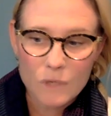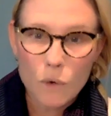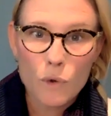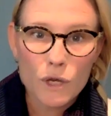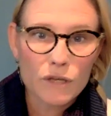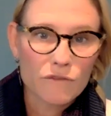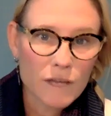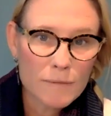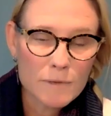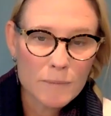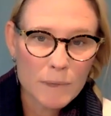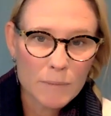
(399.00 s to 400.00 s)
Or your
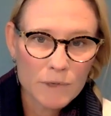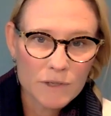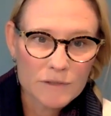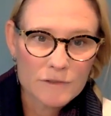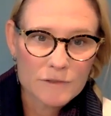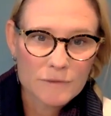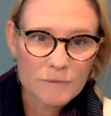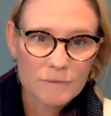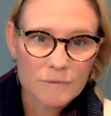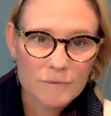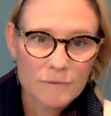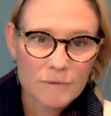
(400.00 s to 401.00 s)
family members.
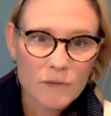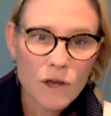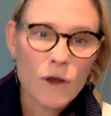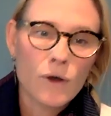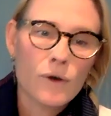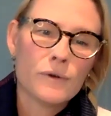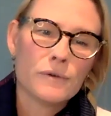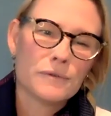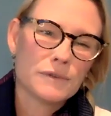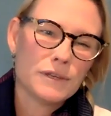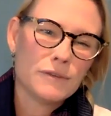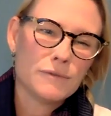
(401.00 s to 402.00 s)

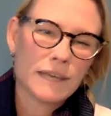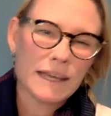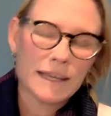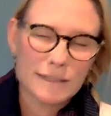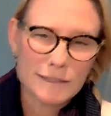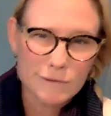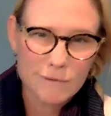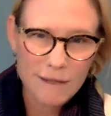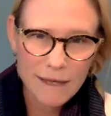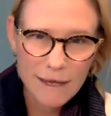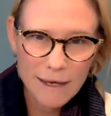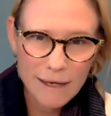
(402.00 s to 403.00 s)
Oh, you can't do
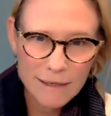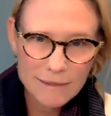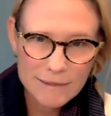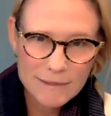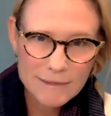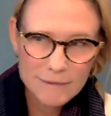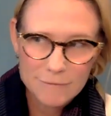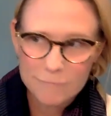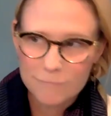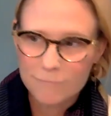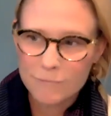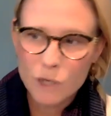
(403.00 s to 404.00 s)
that.
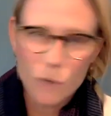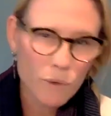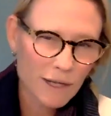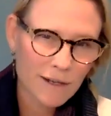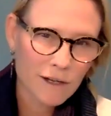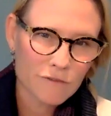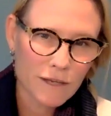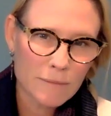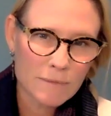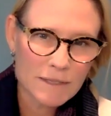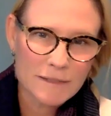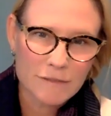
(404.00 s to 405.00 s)
No one in our
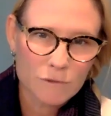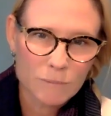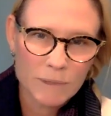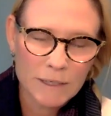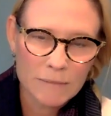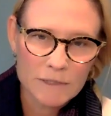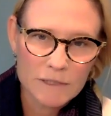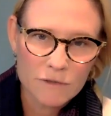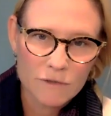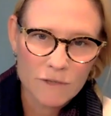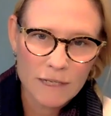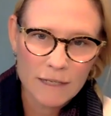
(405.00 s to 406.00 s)
family's ever been able to
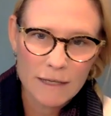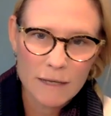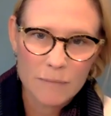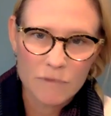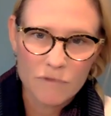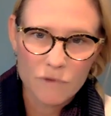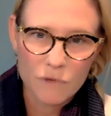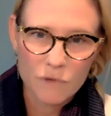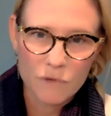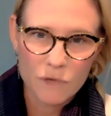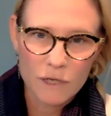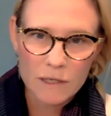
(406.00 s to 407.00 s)
create that
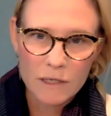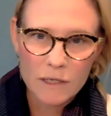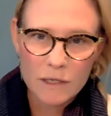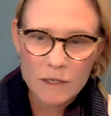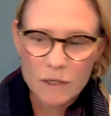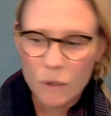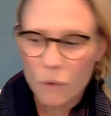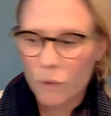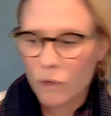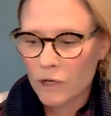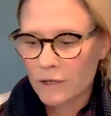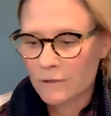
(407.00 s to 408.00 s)
before.
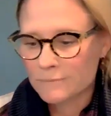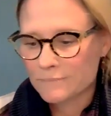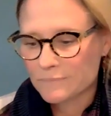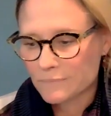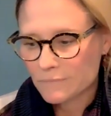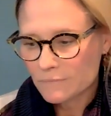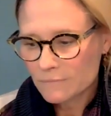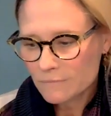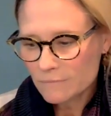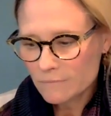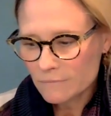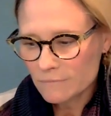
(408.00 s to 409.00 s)
Or
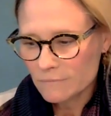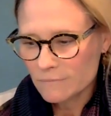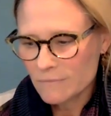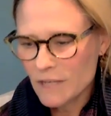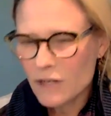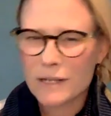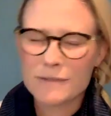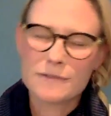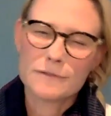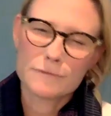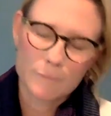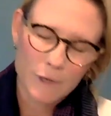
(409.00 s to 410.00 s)
you're not
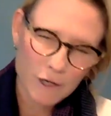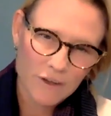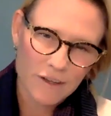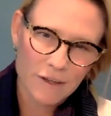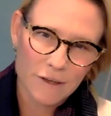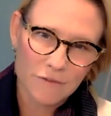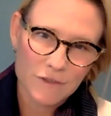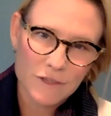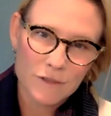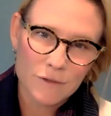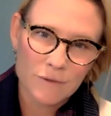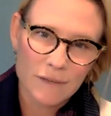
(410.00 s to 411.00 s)
smart enough
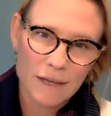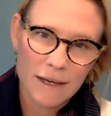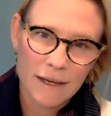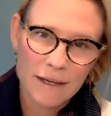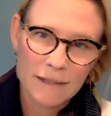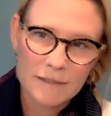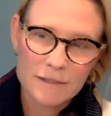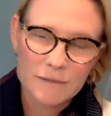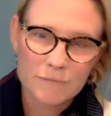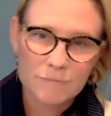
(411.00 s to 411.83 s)
to do that.